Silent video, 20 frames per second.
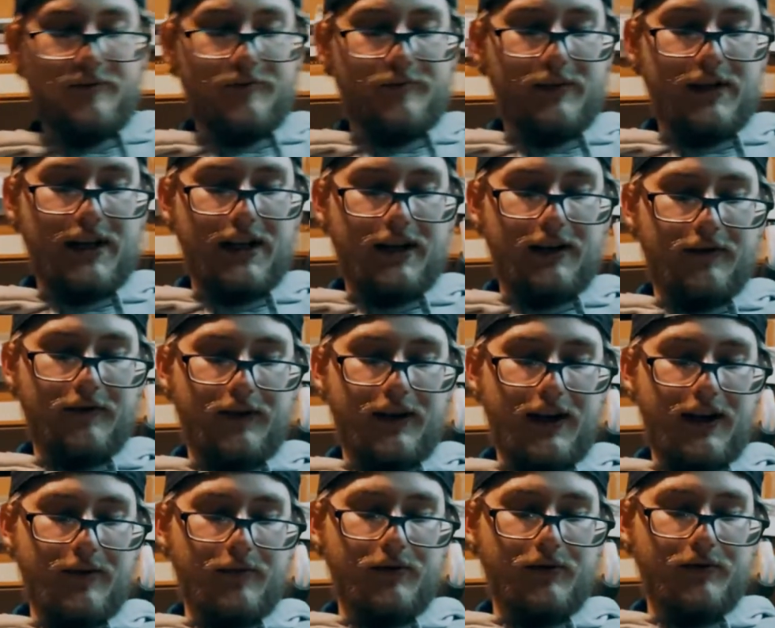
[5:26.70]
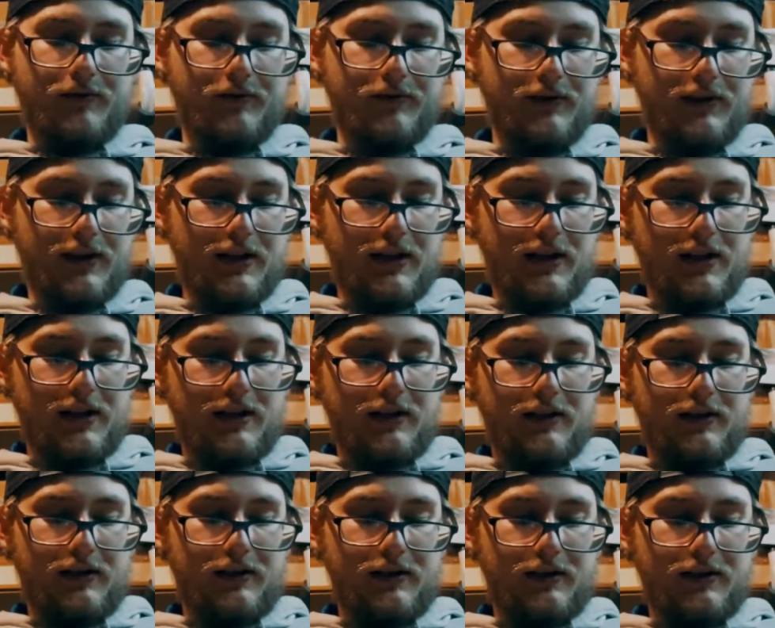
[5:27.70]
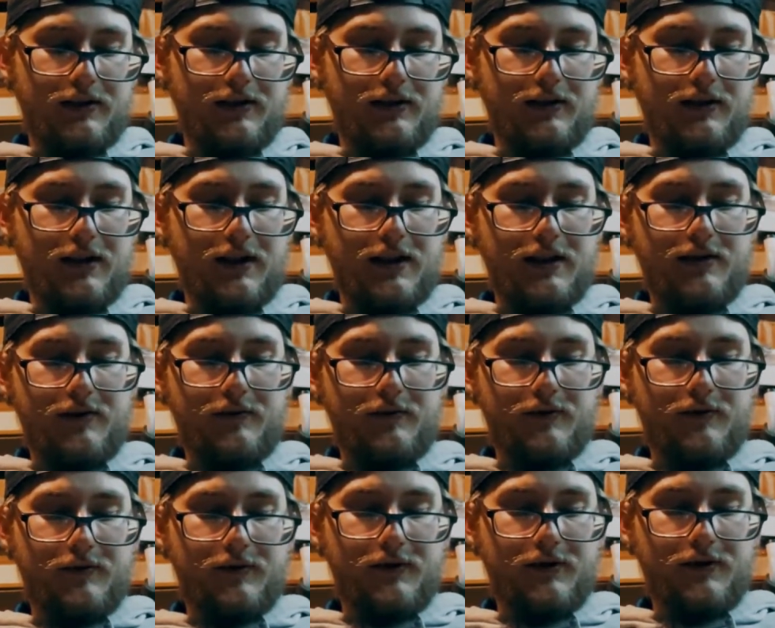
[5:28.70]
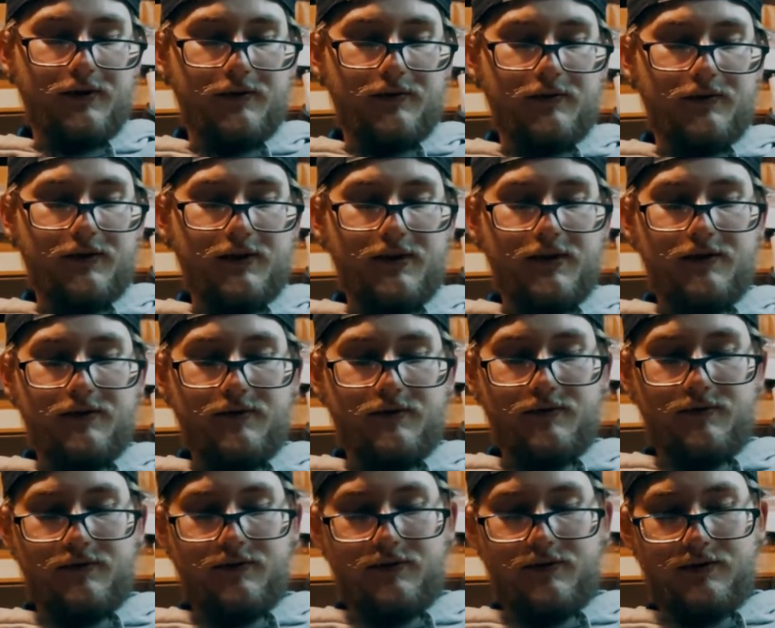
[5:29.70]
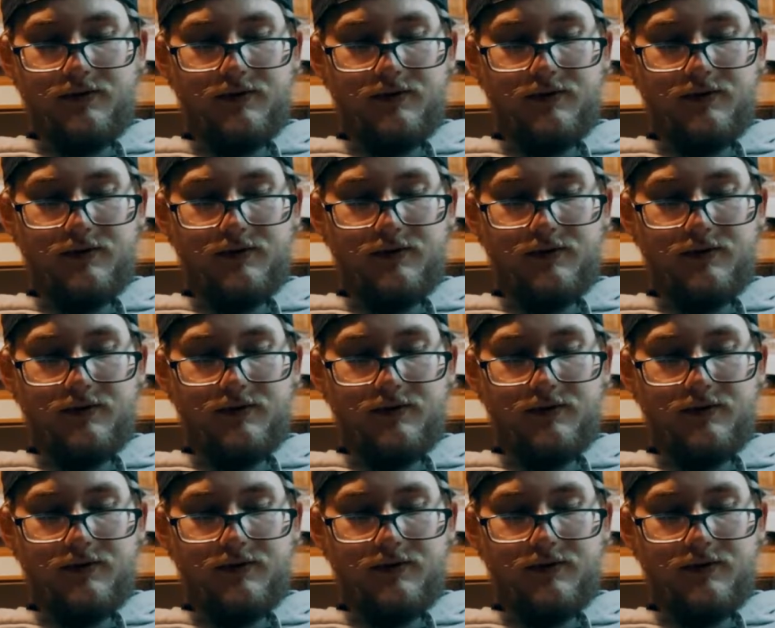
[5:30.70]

my negative cable. So now what we're just gonna do,